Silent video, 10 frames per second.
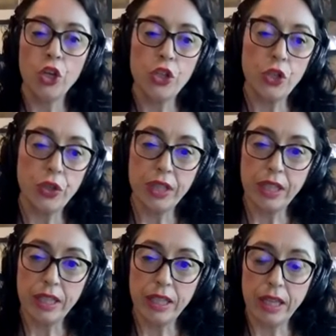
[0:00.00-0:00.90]
So
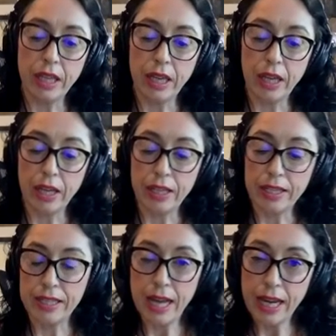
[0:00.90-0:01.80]
the, uh,
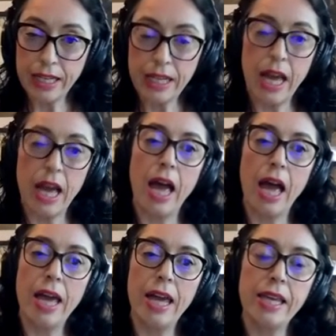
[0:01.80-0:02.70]
the site
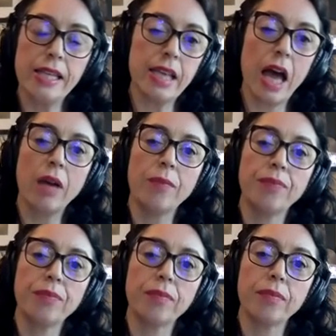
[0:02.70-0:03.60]
is a,
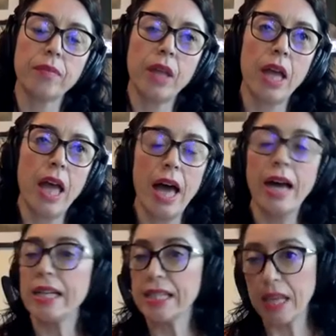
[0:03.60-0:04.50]
um,
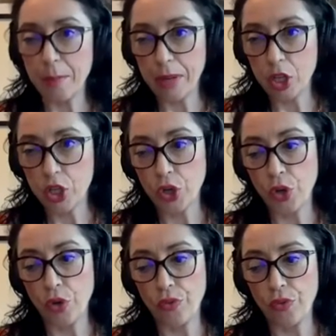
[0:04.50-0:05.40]
an assemblage
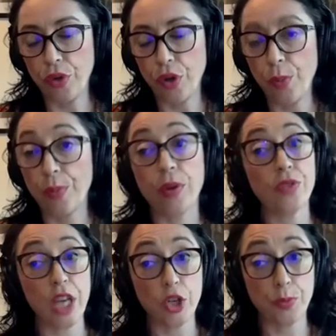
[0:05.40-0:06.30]
of
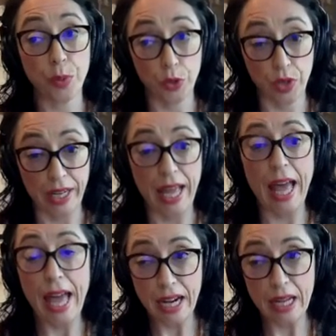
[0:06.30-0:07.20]
Bronze Age pottery,
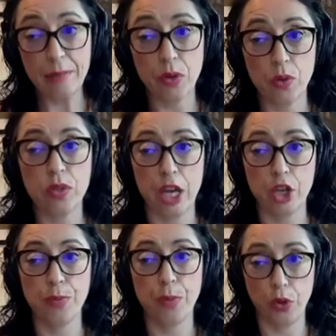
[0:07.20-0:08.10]
early Bronze
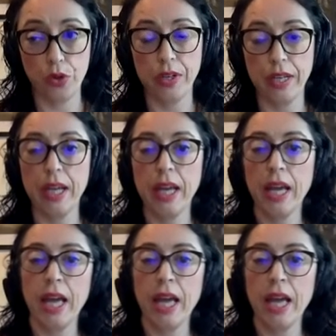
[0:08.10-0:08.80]
Age pottery.